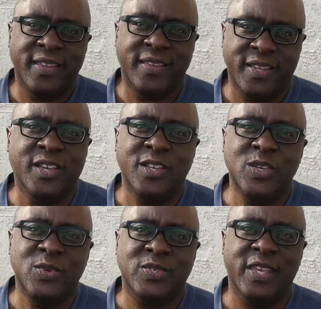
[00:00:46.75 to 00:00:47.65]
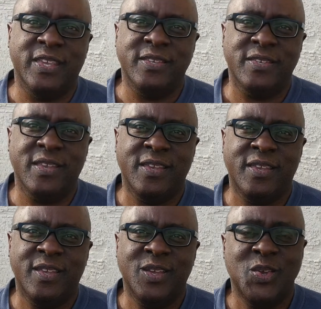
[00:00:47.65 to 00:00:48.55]
The good news is
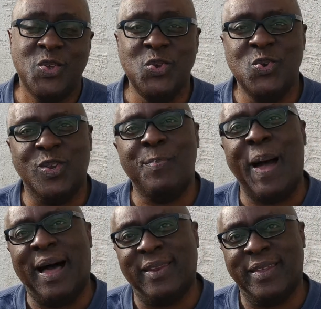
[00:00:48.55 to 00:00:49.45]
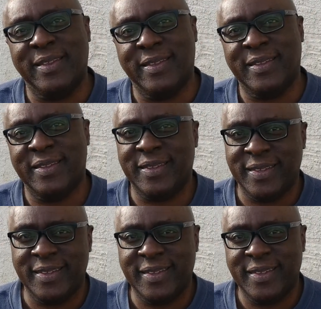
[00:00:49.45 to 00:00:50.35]
you're the pilot.
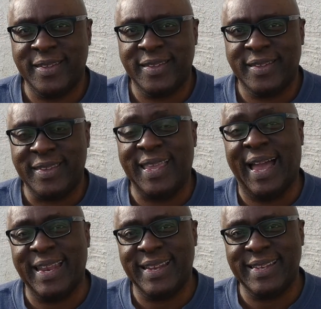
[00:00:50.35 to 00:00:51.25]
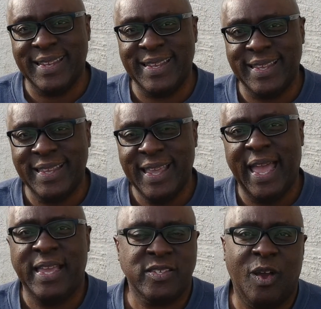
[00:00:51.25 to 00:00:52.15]
You got it?
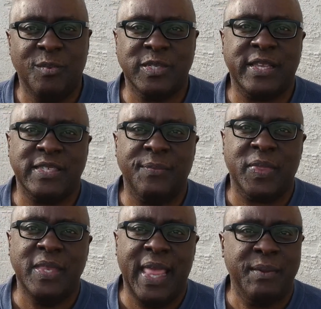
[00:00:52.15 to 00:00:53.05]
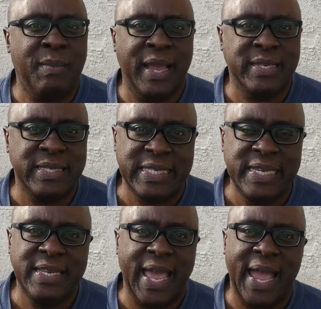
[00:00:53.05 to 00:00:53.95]
Hey, it's almost like something that my
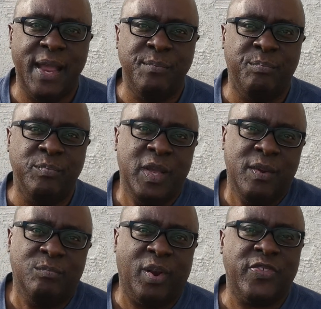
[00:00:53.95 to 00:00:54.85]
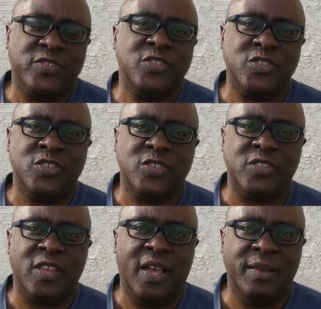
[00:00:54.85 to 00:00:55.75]
D9 brothers and
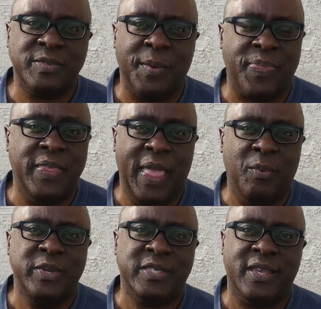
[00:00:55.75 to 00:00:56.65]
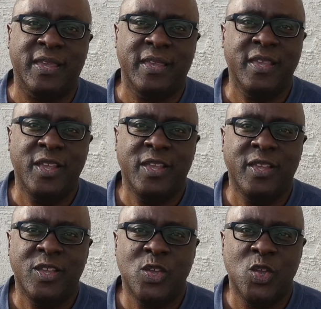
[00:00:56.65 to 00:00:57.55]
sisters, uh, something that we say.
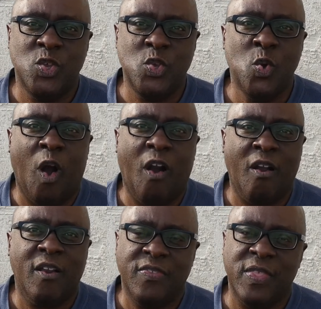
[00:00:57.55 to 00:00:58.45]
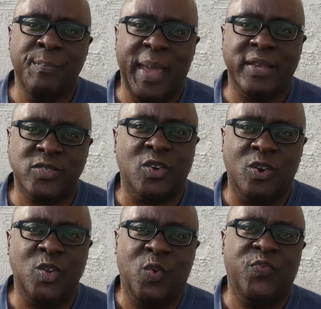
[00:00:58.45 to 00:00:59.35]
You are the master
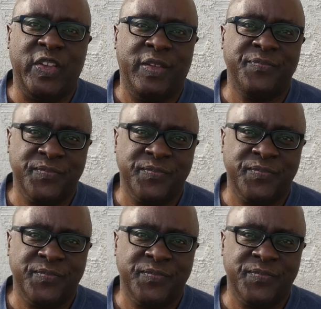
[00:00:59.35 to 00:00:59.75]
of your fate.